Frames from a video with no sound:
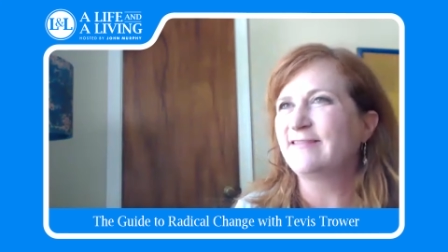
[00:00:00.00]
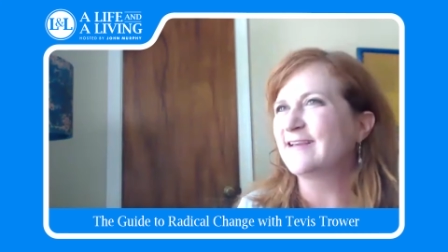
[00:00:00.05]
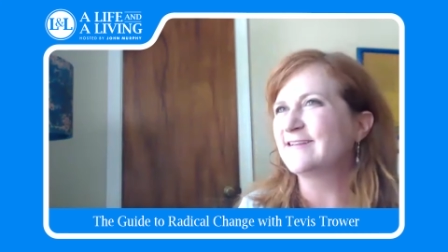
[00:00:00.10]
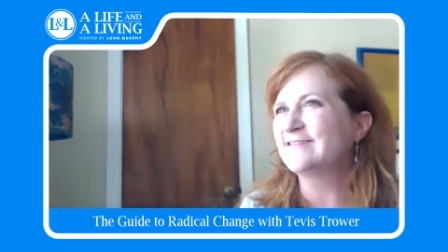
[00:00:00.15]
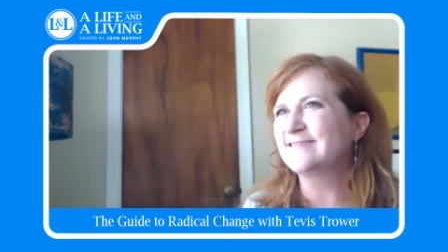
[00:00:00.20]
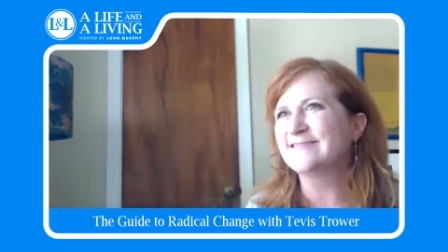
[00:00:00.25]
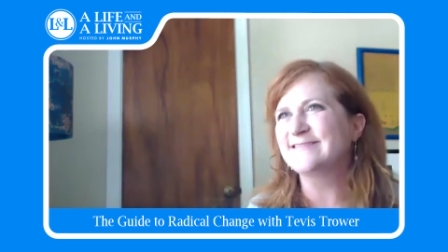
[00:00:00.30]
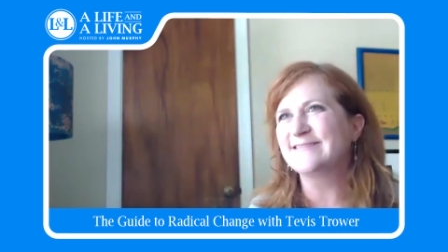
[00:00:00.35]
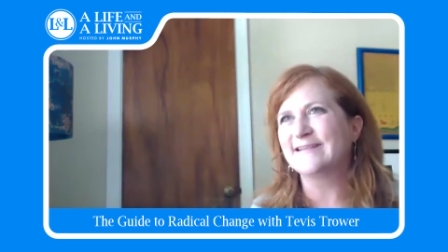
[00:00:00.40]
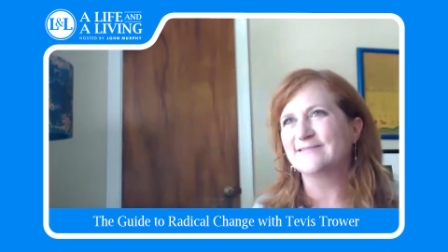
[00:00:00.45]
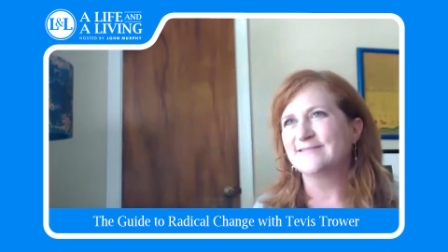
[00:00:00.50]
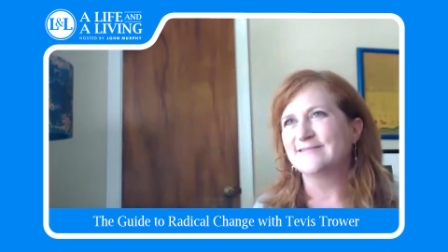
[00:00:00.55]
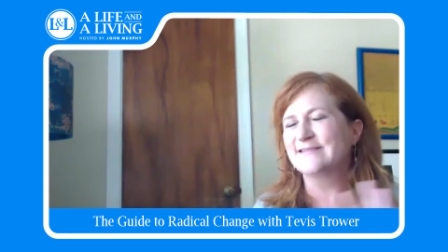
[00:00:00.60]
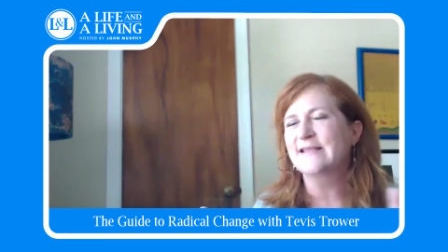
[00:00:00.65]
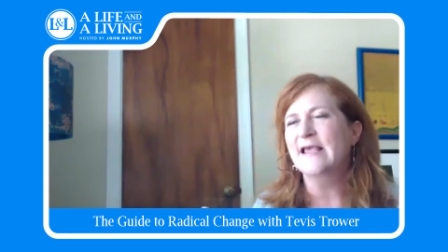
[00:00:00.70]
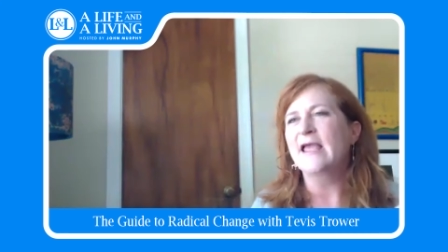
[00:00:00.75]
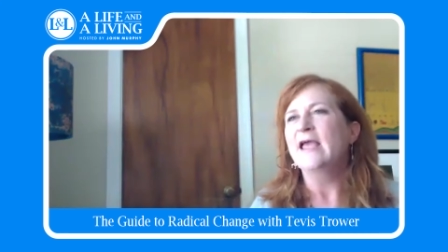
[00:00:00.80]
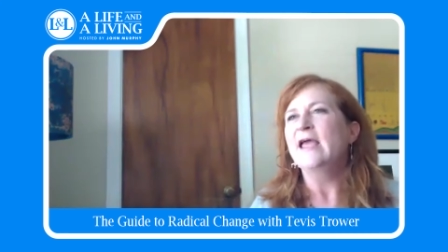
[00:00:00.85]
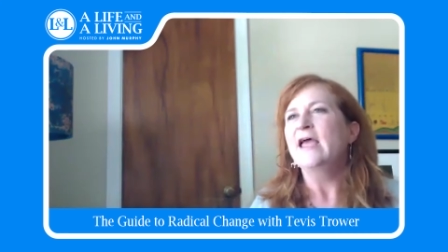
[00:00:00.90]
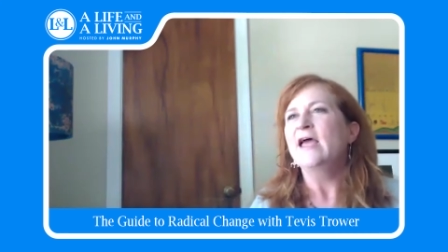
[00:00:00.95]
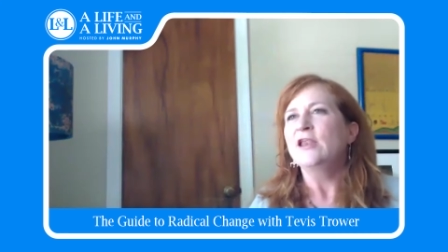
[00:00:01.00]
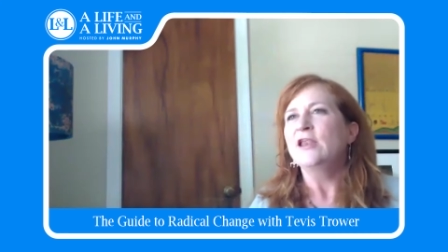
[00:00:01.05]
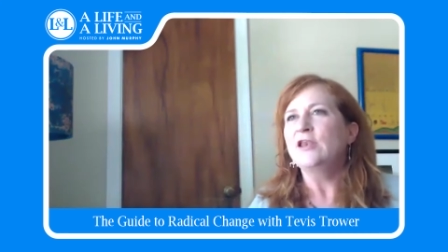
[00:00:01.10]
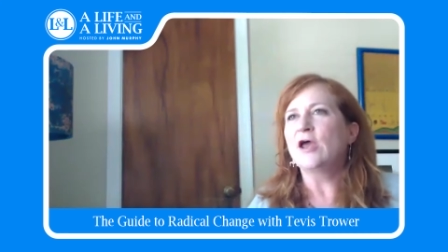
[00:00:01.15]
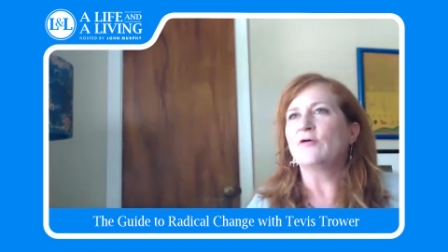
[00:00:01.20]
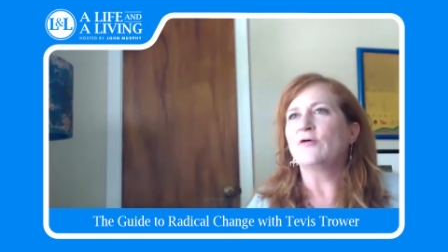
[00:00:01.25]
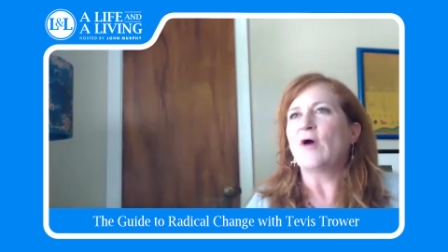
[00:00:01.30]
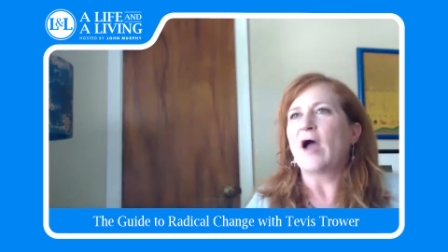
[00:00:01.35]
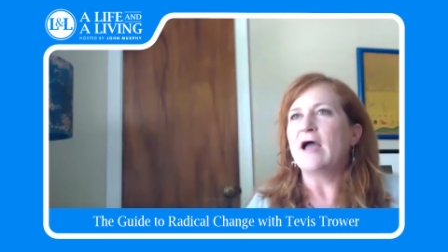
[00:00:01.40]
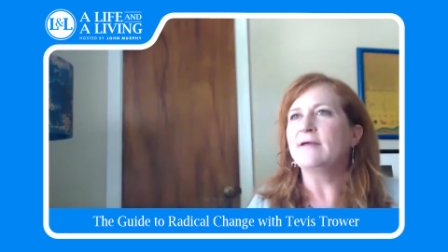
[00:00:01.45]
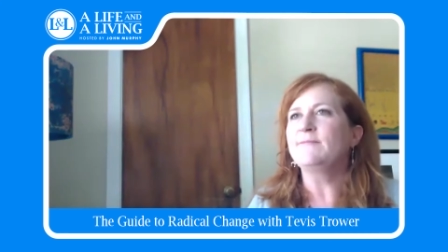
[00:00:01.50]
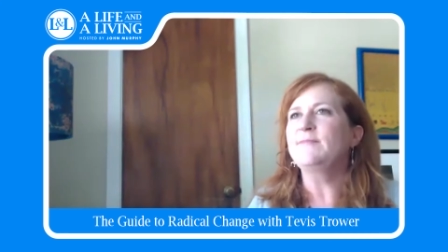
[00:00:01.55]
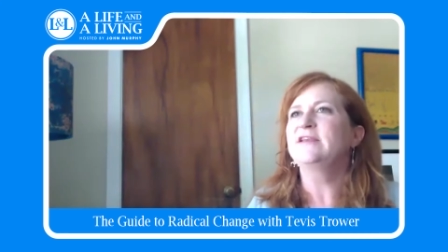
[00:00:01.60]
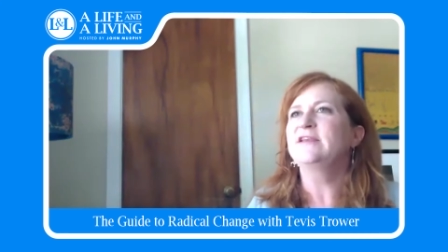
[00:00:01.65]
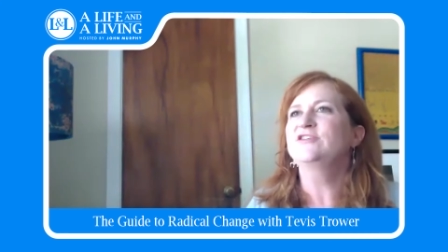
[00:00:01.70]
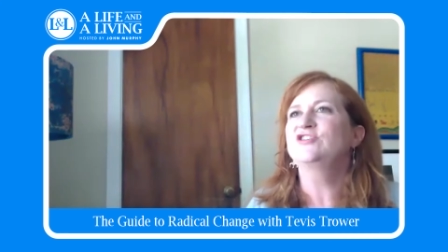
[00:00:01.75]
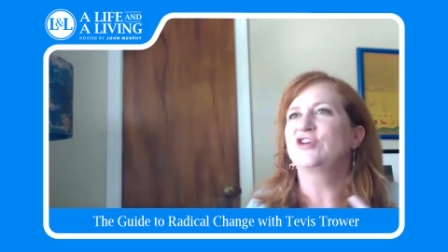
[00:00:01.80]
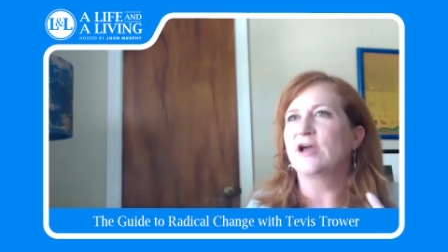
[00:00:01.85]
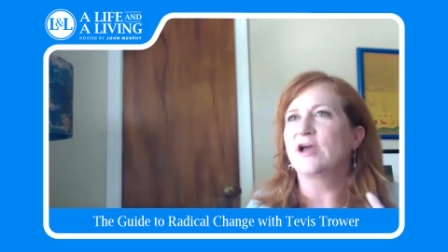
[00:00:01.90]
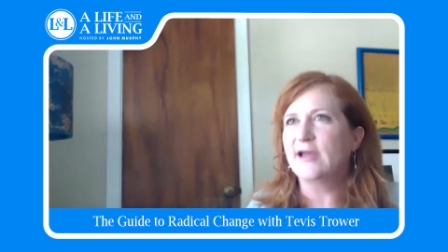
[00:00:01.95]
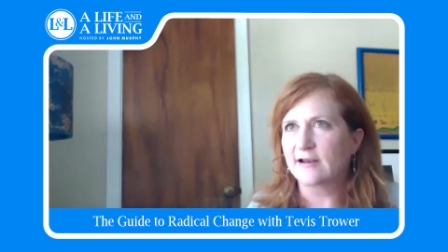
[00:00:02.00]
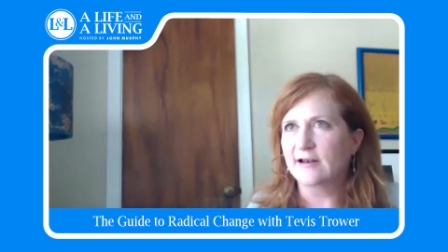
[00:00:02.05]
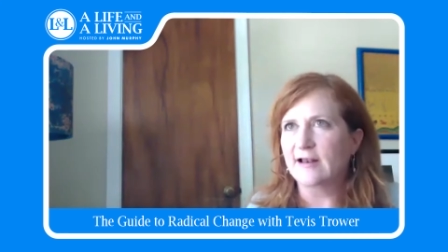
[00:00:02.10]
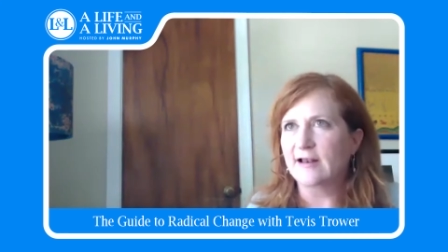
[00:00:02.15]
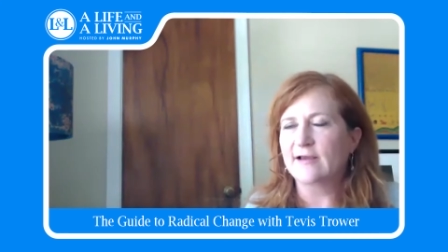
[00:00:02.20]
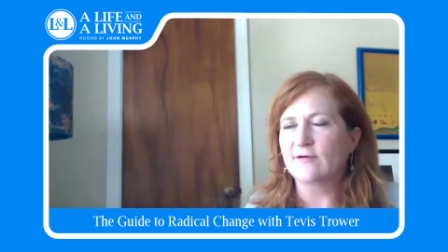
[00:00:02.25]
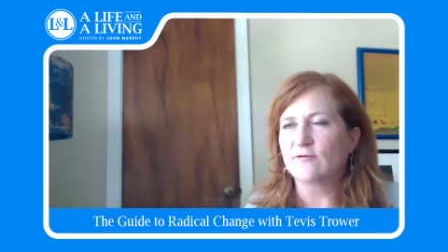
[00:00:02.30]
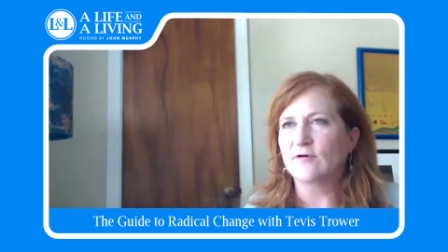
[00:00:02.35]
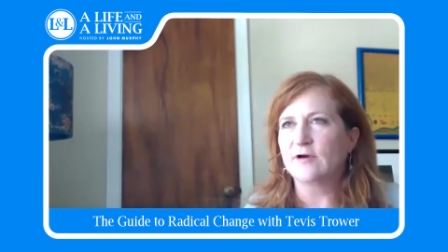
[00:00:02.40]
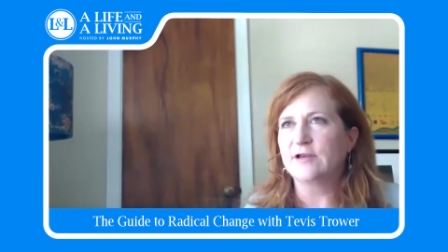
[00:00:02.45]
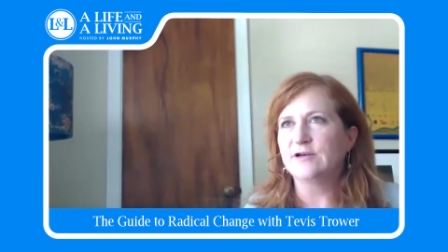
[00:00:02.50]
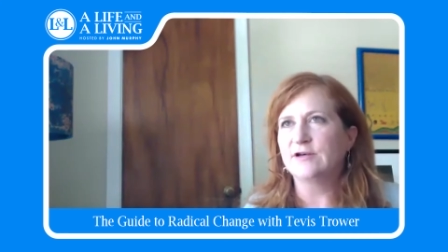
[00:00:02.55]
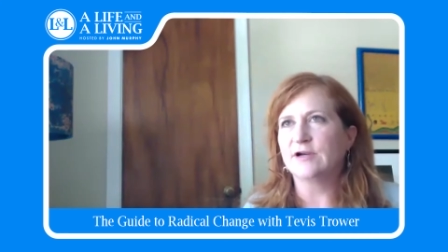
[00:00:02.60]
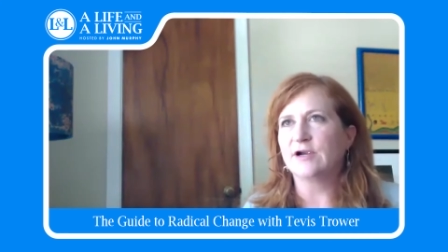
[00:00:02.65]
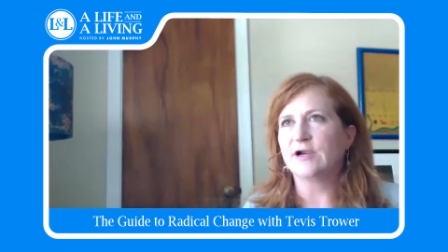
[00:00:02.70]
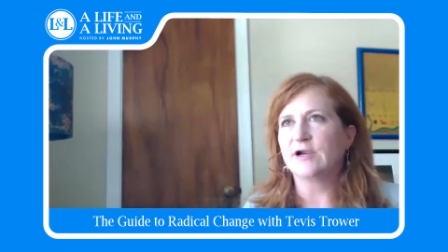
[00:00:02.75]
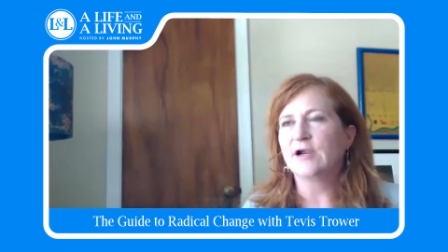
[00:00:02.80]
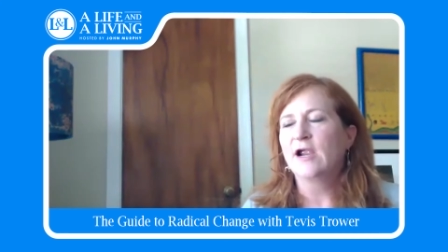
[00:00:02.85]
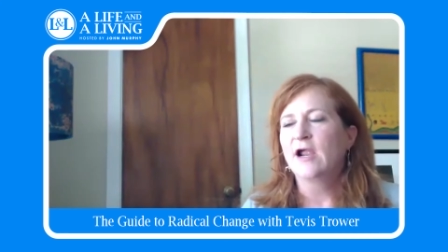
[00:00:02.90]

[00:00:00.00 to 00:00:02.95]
That just sounds, no, I mean childlike wonder.